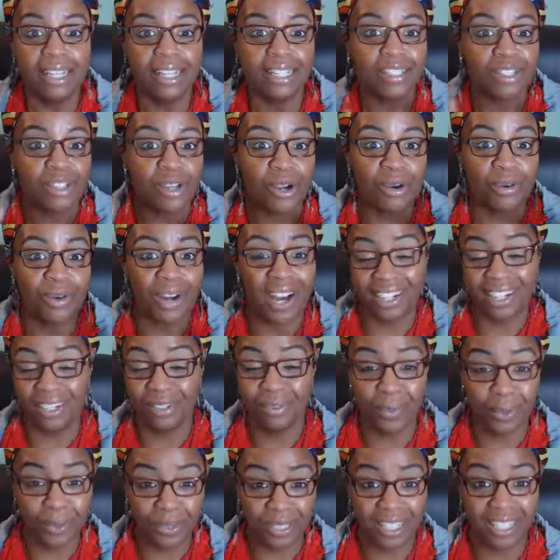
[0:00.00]
And so I
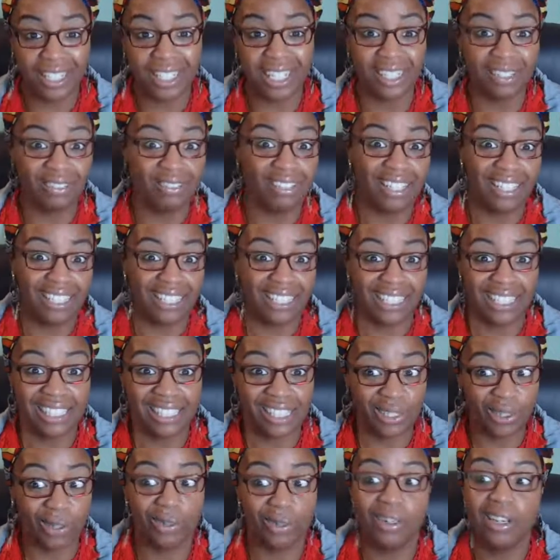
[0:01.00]
didn't want that. I don't like that.
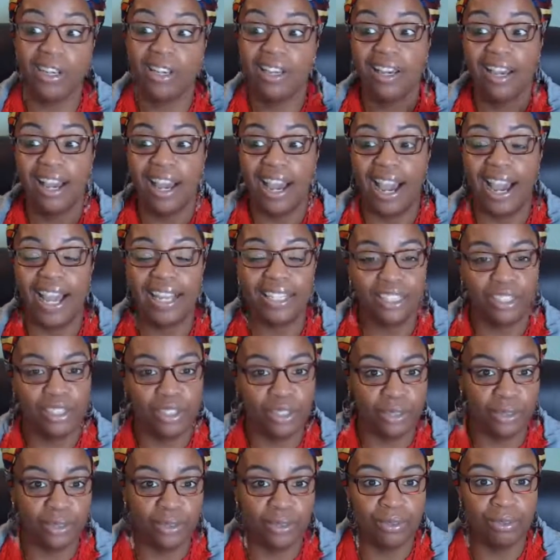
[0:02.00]
So I had to
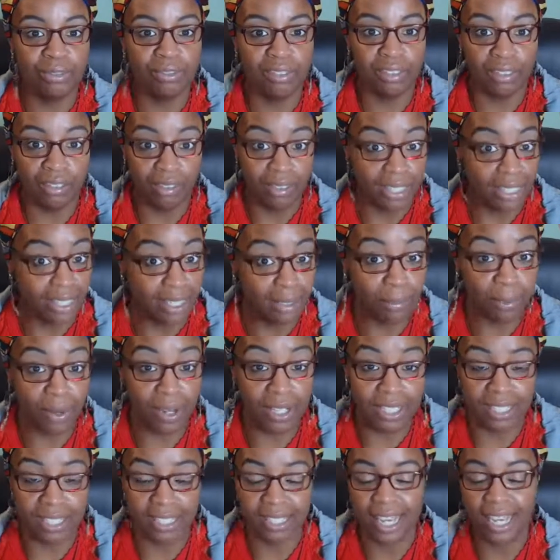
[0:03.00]
do, you know, healing
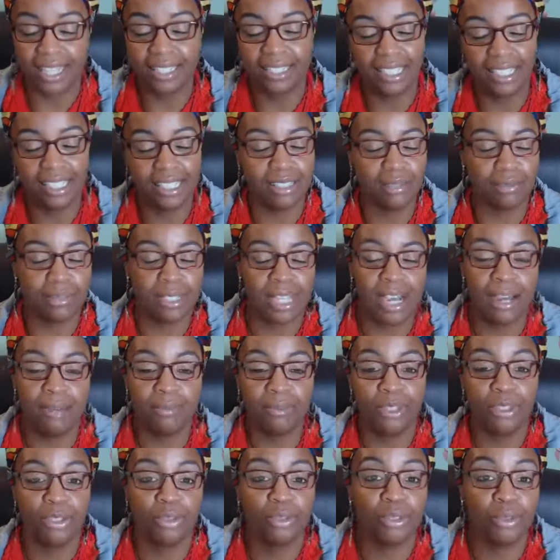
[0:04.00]
process. I had to take some time
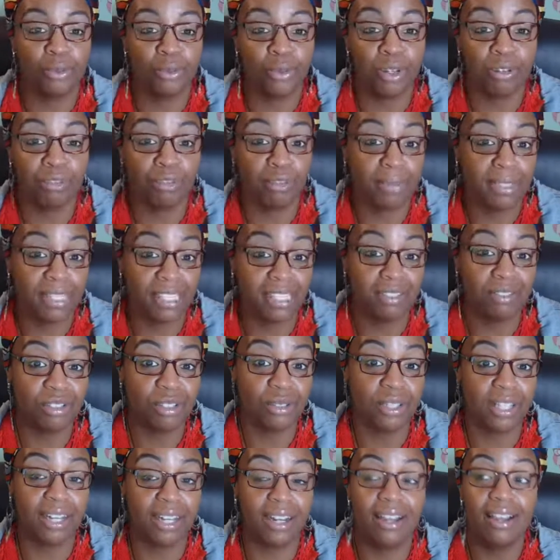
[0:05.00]
to do some work for myself
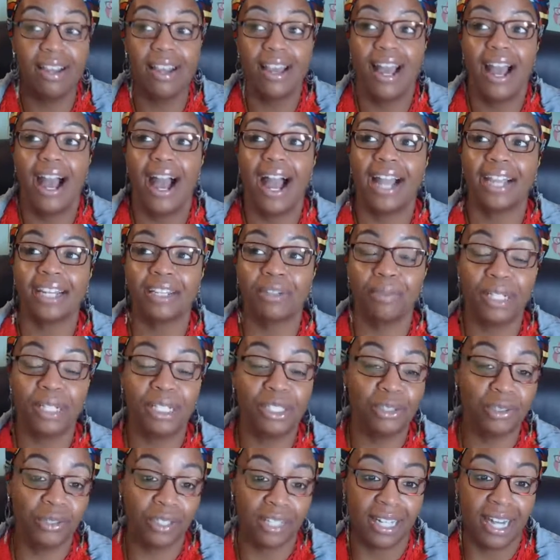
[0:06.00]
so that I could make
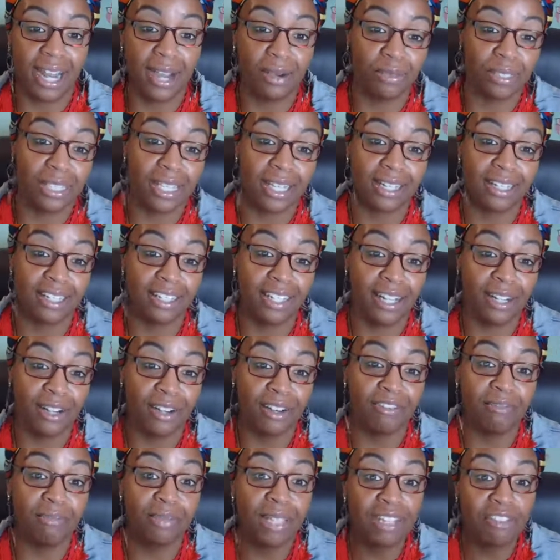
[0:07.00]
sure that I was taking care
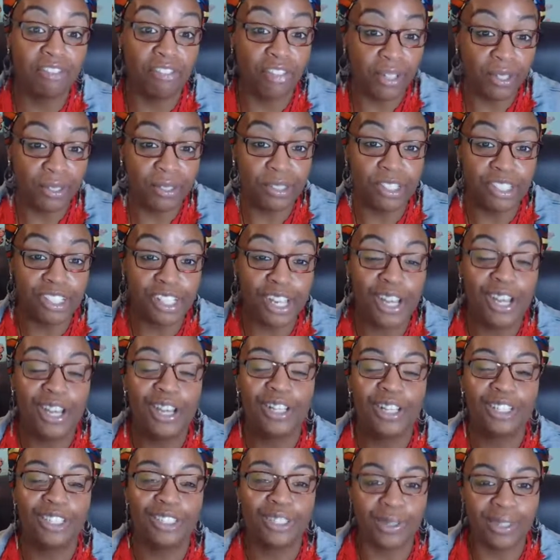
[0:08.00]
of me first
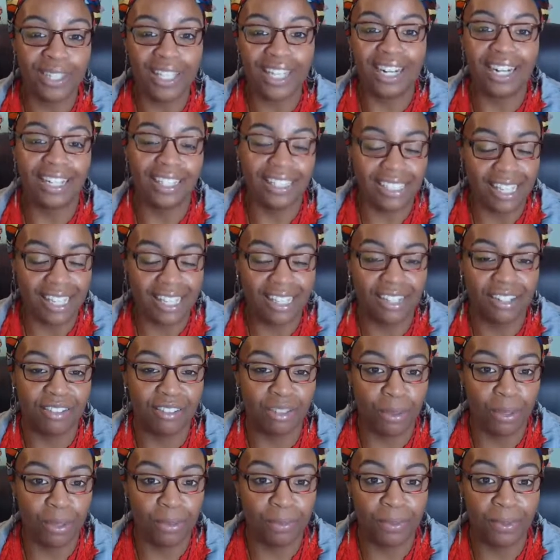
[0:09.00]
so that I could take care of
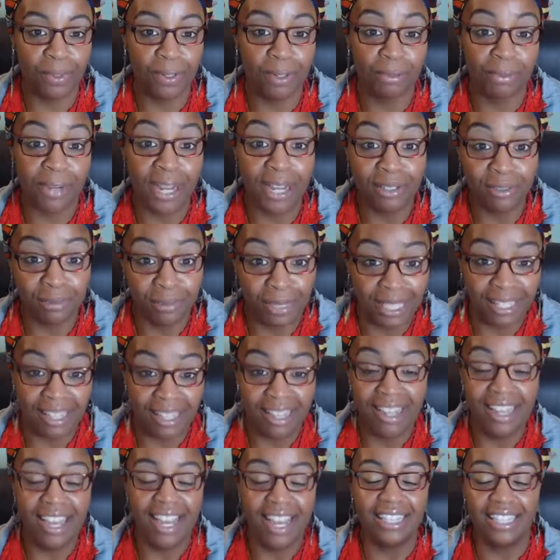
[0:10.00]
the people around me.
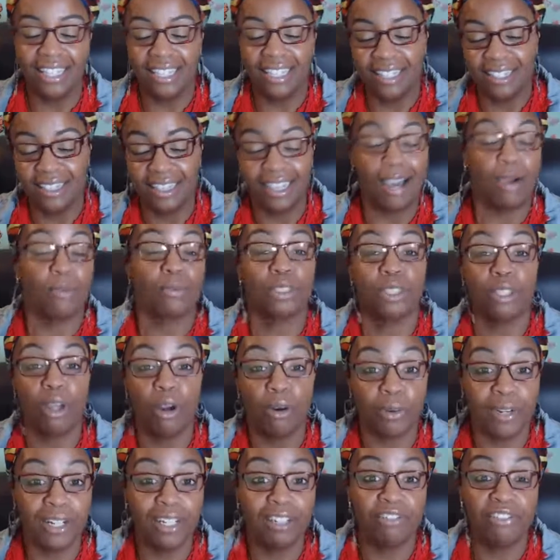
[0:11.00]
And then that was
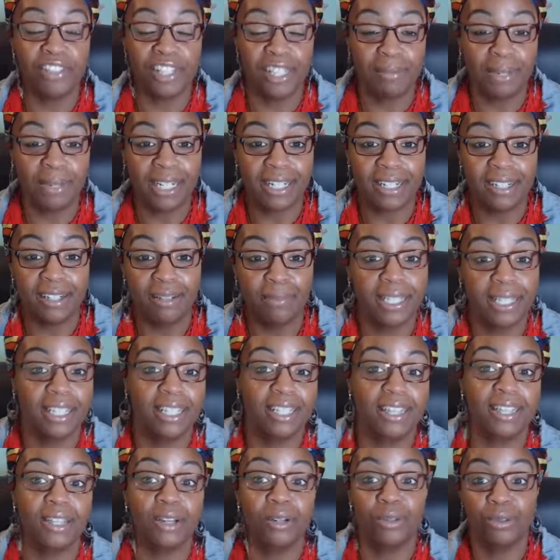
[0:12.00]
already filling my cup. And
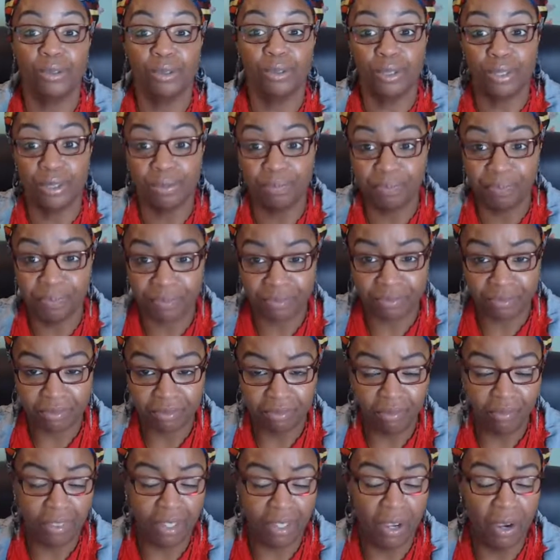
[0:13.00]
then those
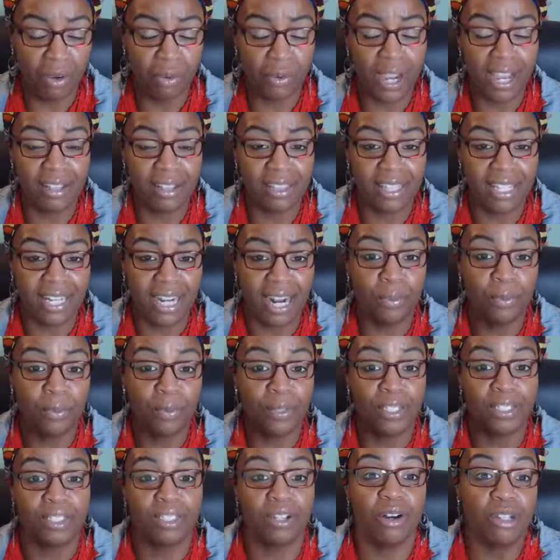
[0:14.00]
around that I
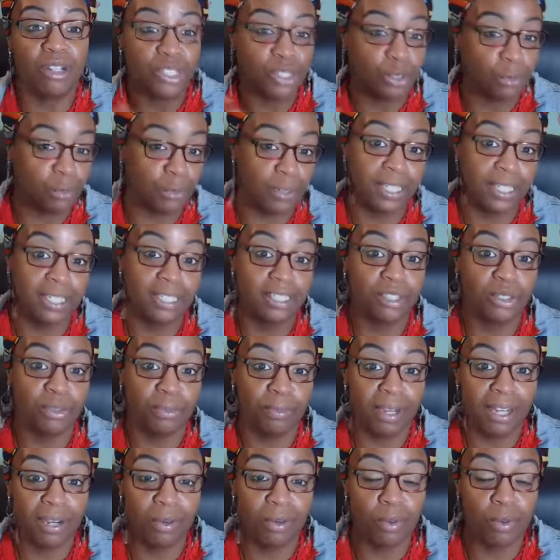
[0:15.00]
wanted to also bring into
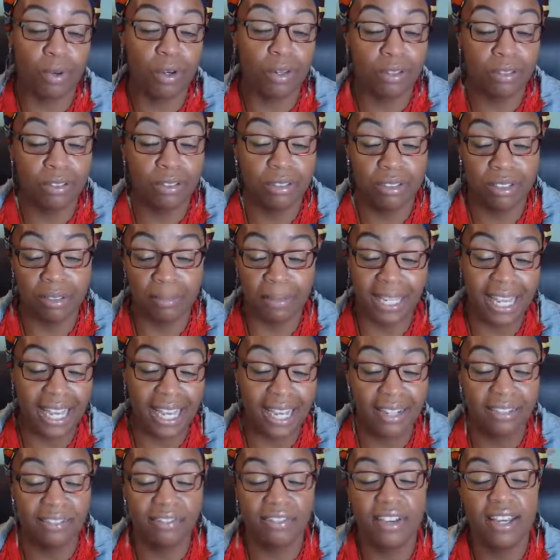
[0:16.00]
my world, into my
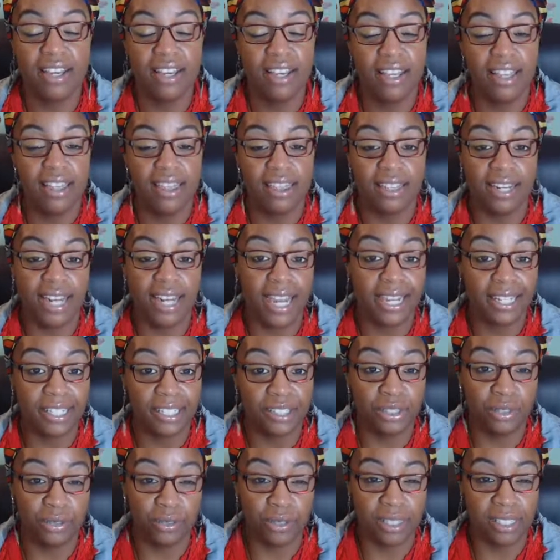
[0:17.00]
life, then I
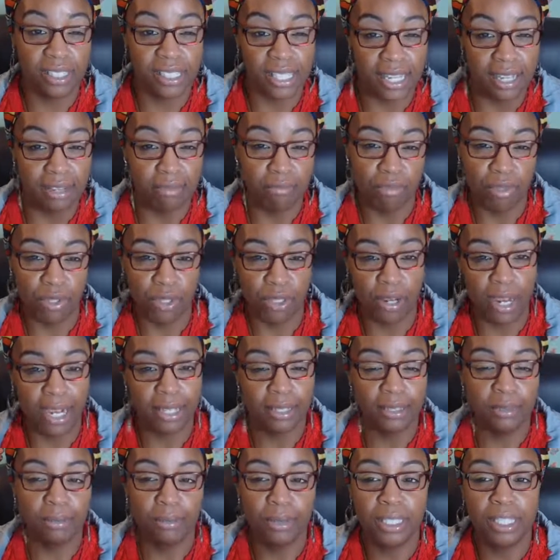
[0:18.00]
could do the same. You know, I
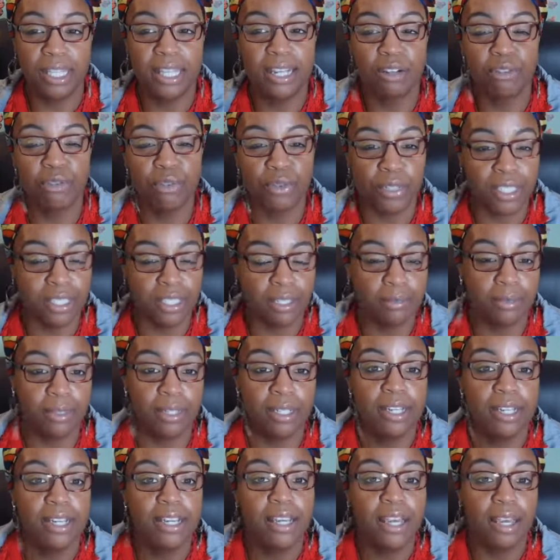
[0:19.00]
could be there for
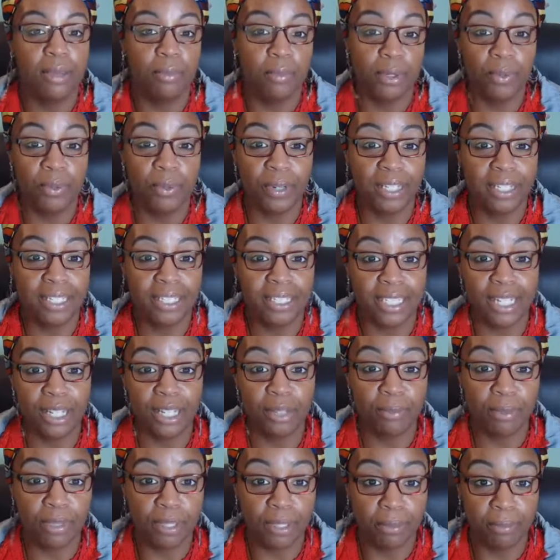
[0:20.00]
them and be ready to
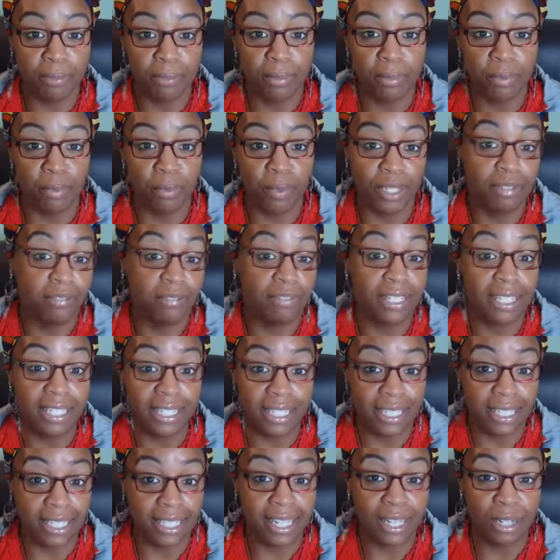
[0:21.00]
help them if they
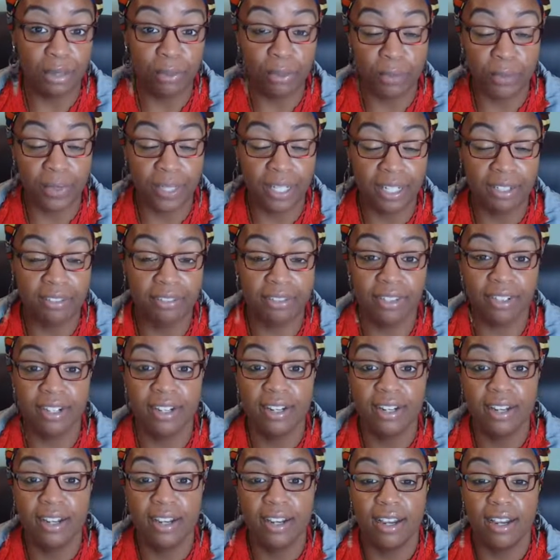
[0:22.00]
needed help or whatever.